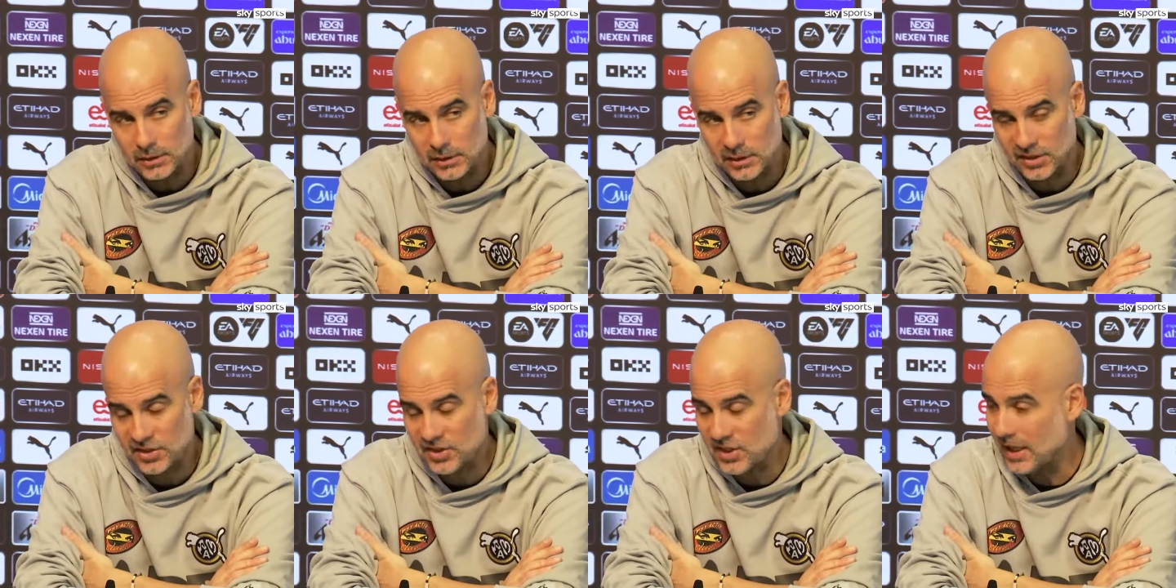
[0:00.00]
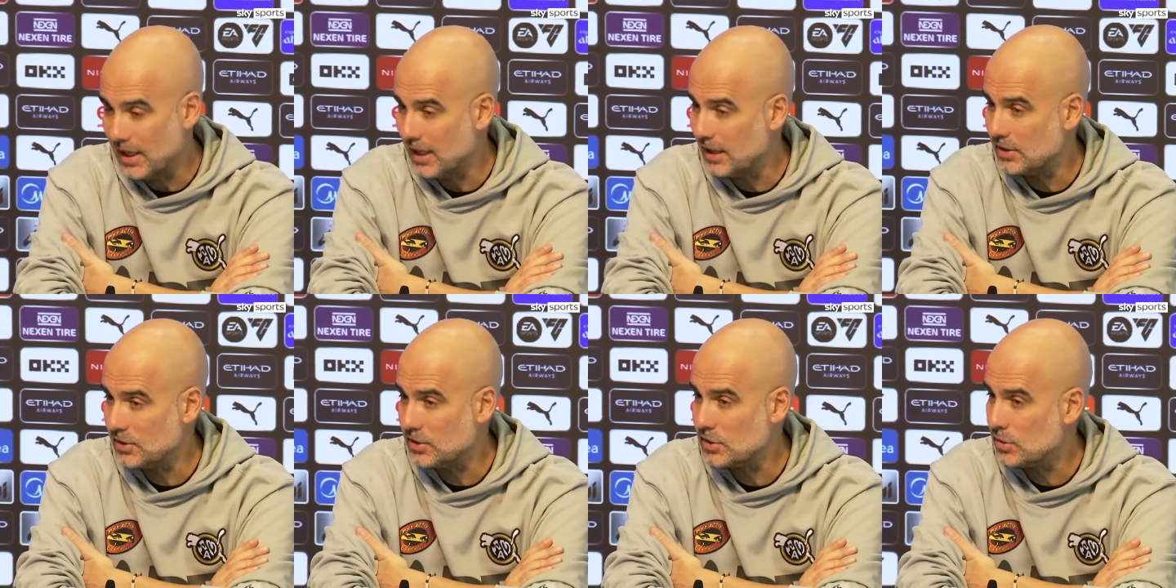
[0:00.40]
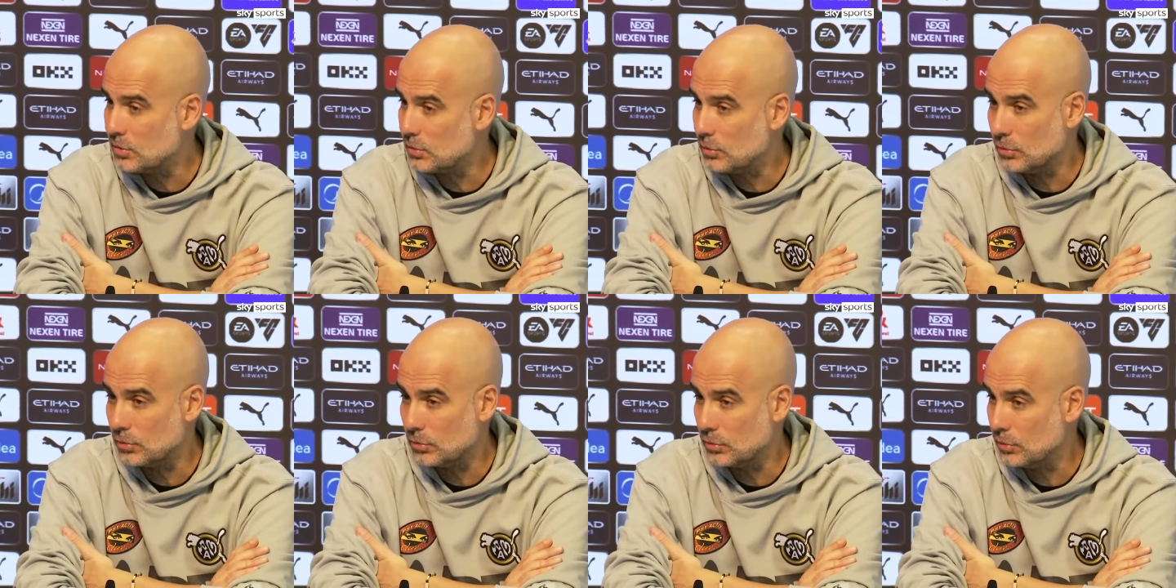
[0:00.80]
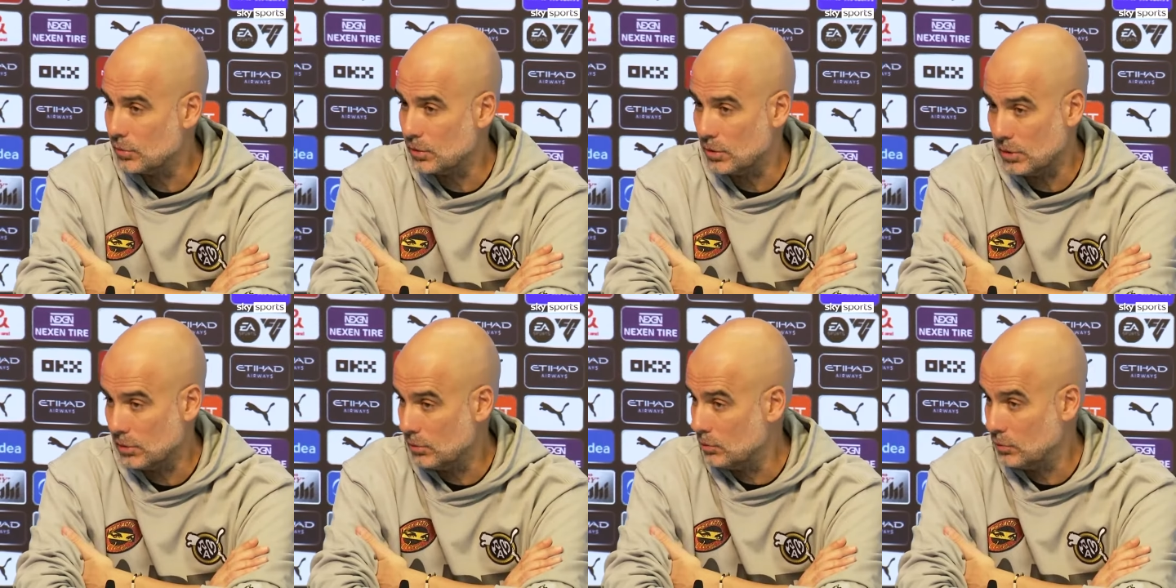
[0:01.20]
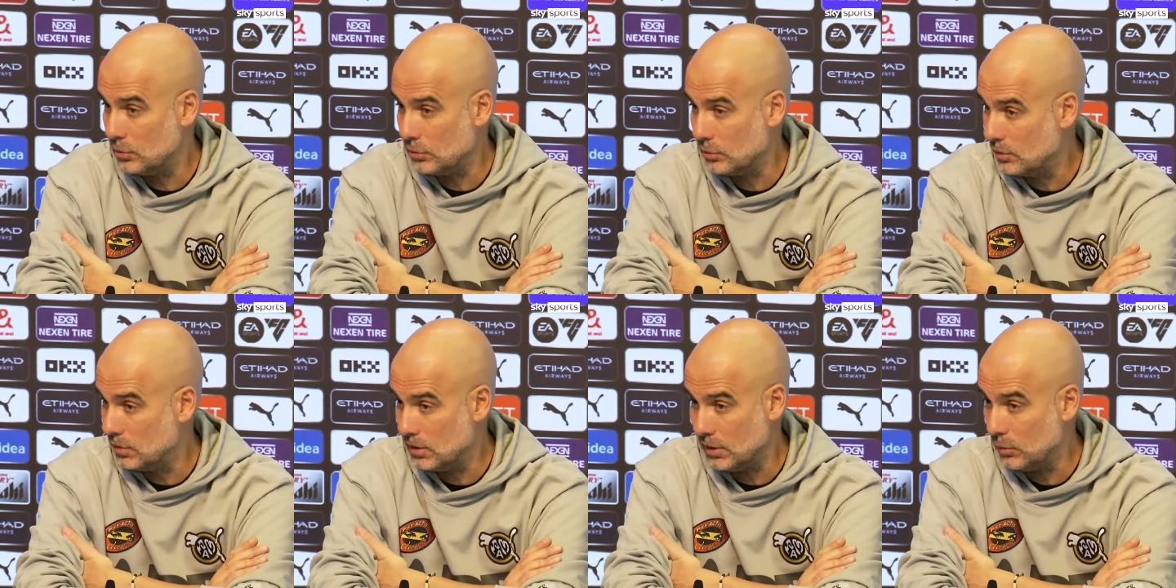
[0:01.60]
the challenge to you know
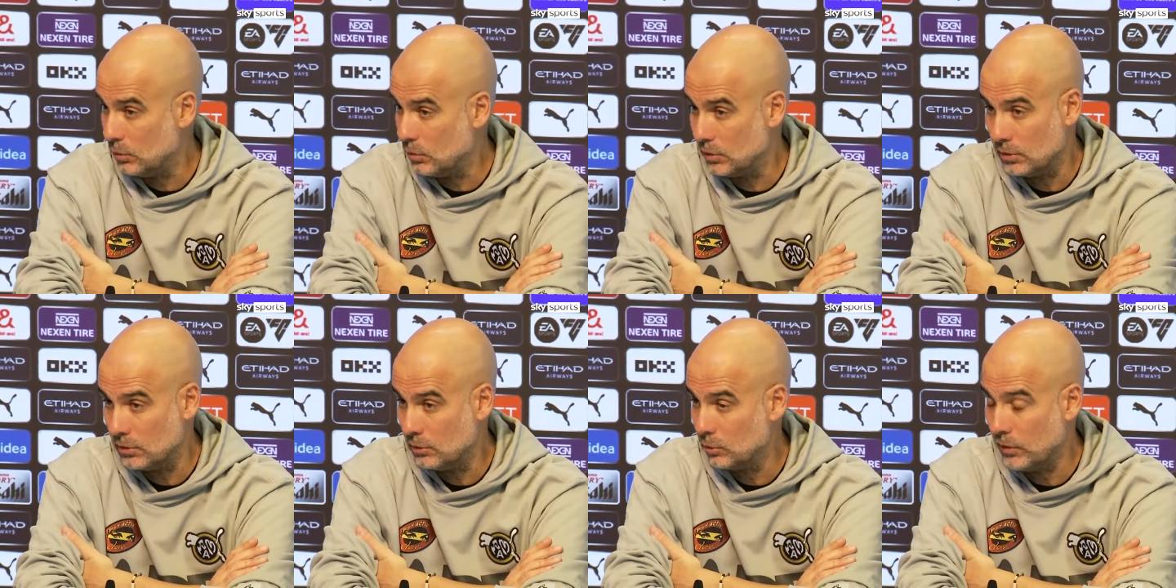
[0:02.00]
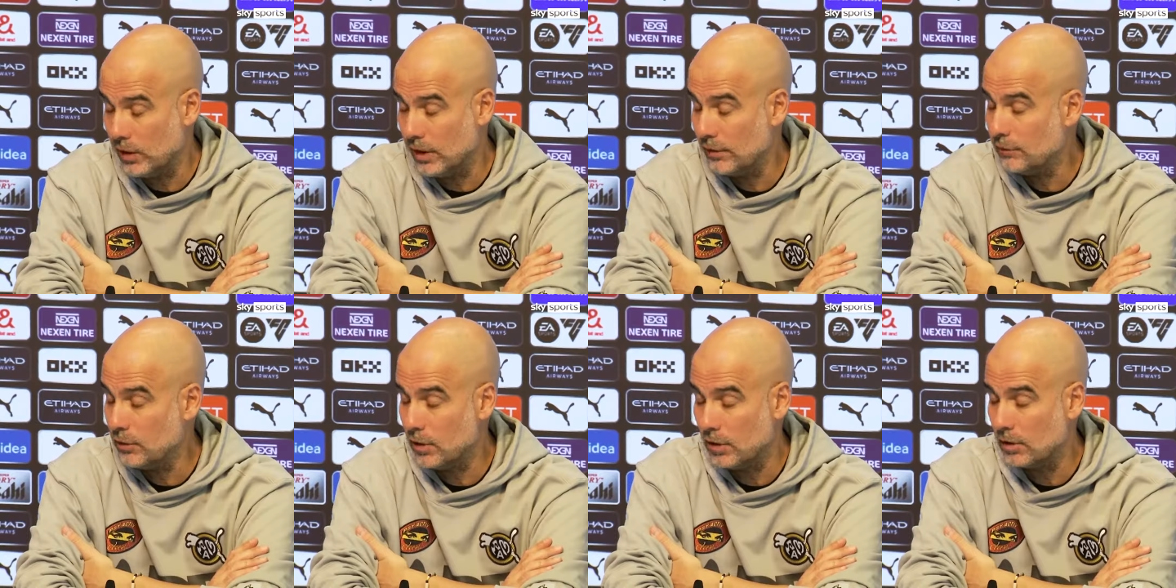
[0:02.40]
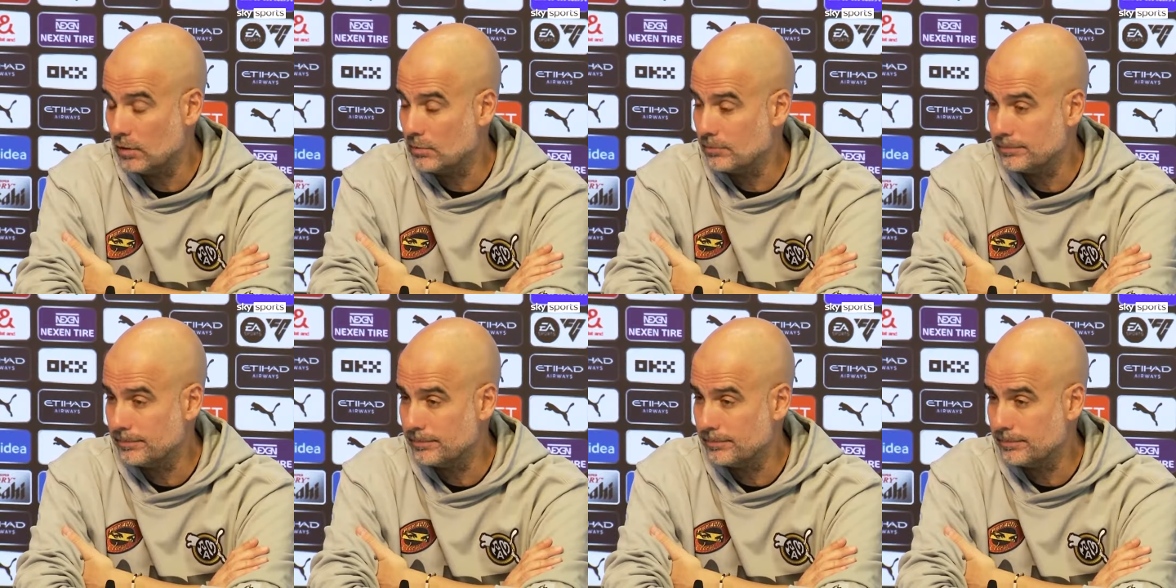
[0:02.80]
to do what we have done.